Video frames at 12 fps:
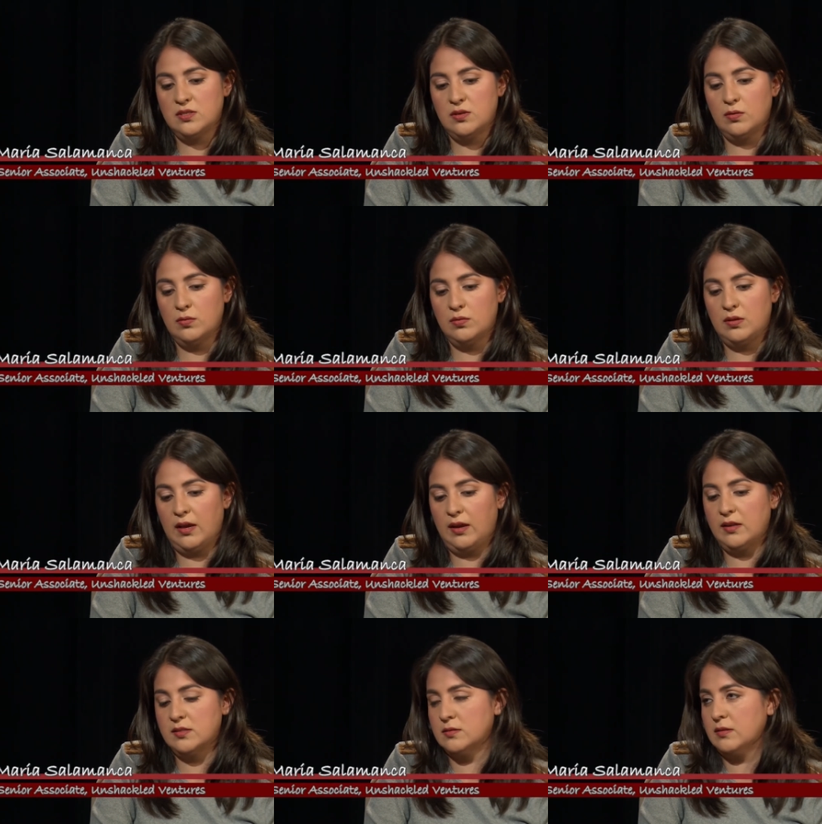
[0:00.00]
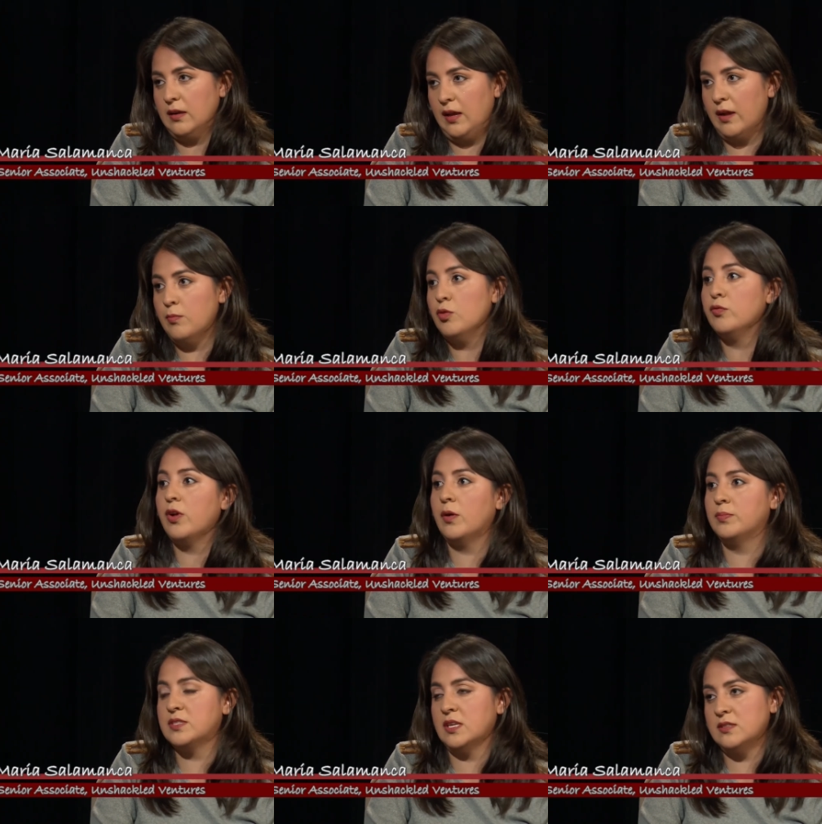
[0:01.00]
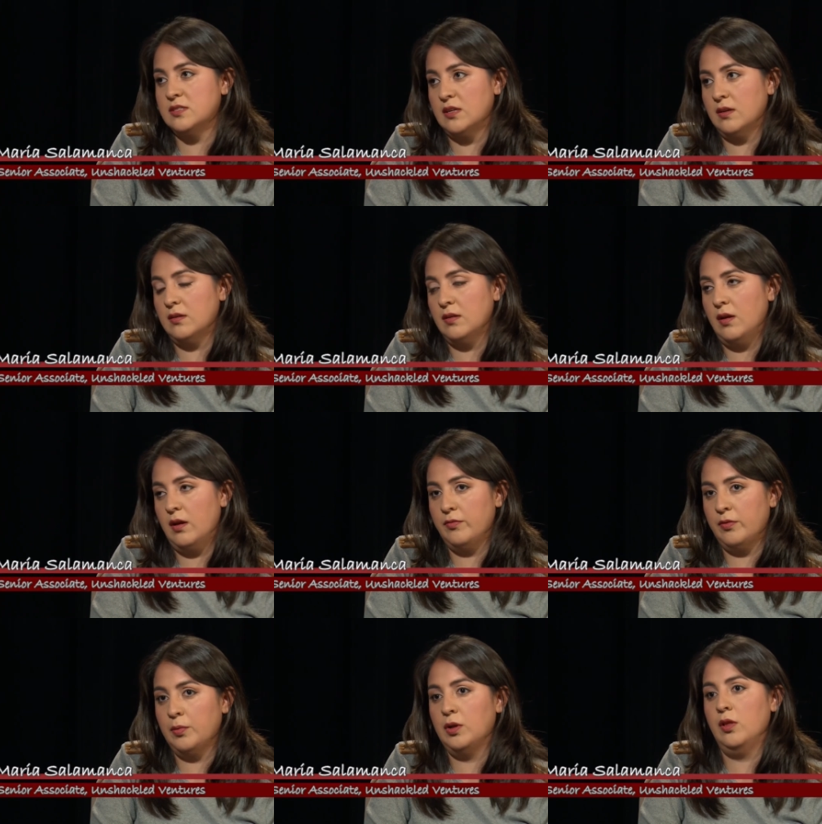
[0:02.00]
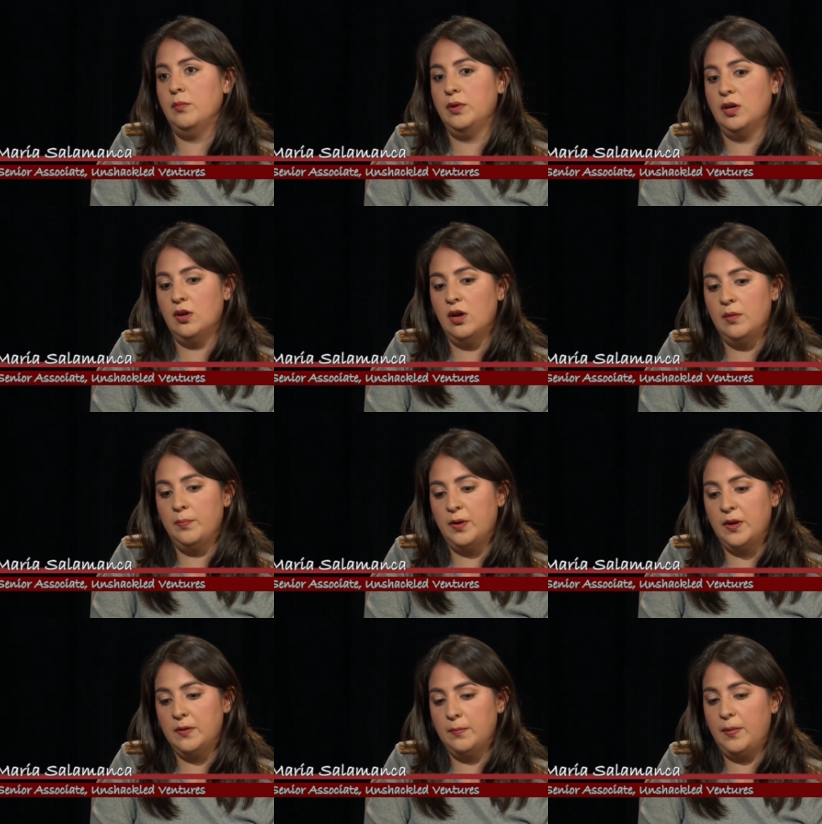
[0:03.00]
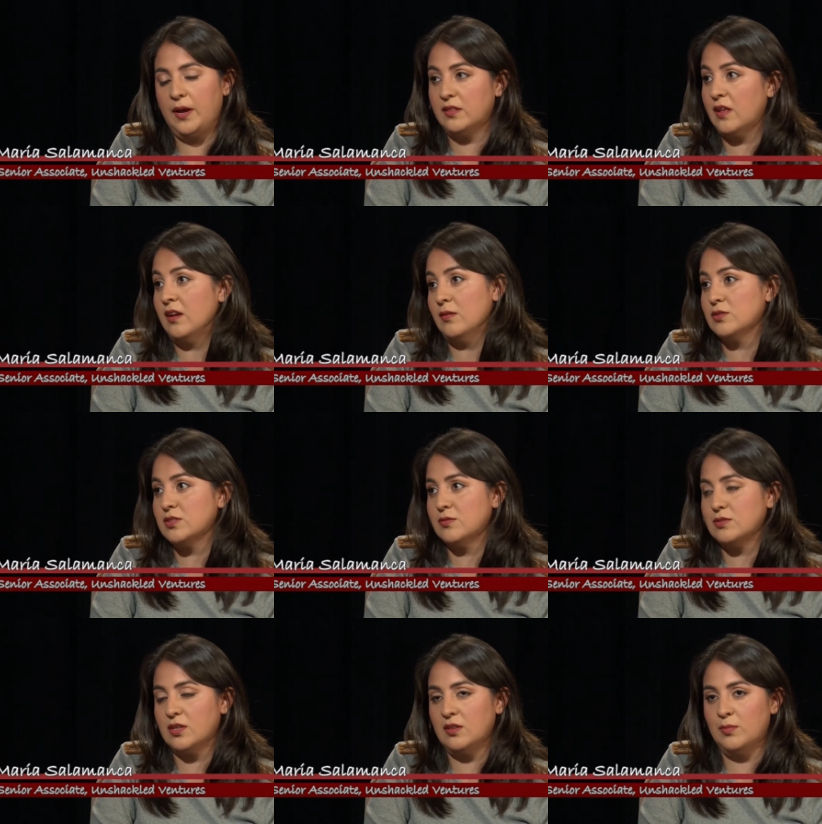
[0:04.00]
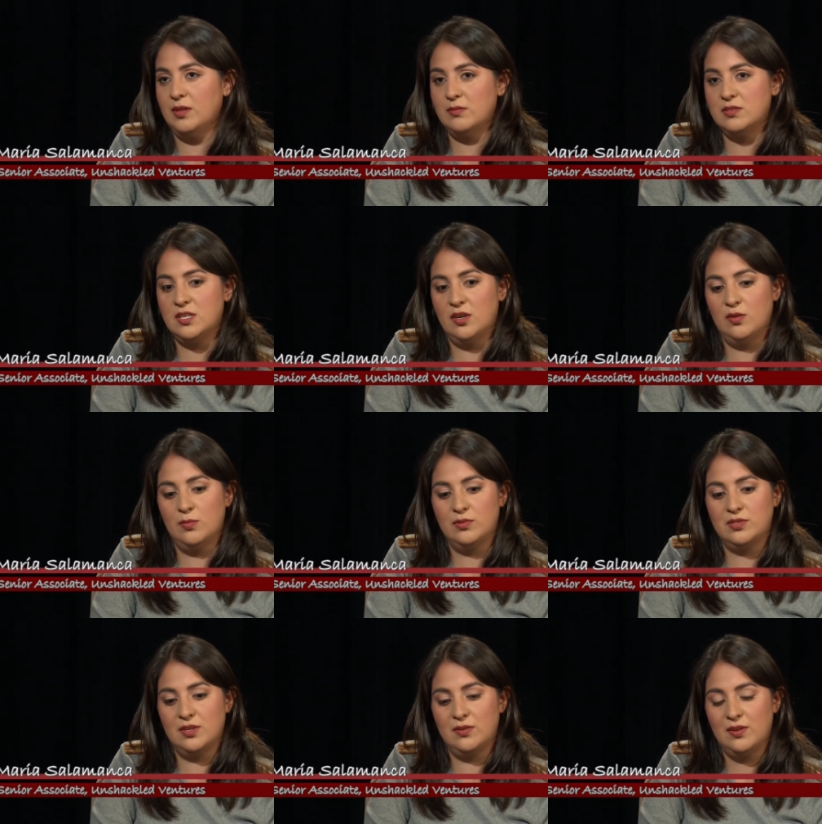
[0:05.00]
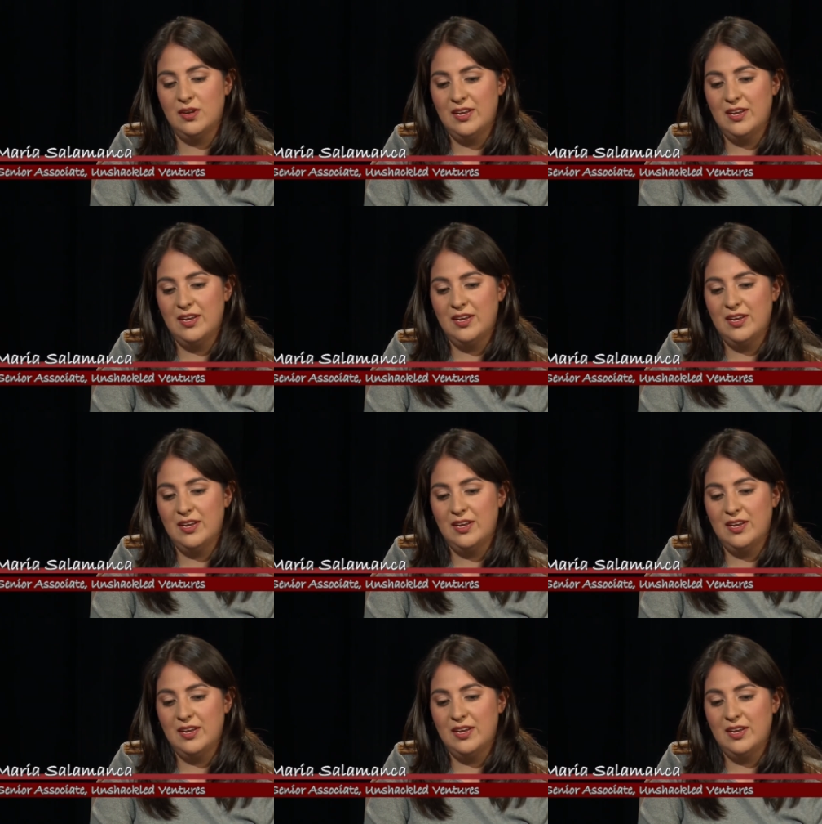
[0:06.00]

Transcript: So that has kind of moved up since then uh, from Colombia up, but back then it was, it was Colombia that was terrible. So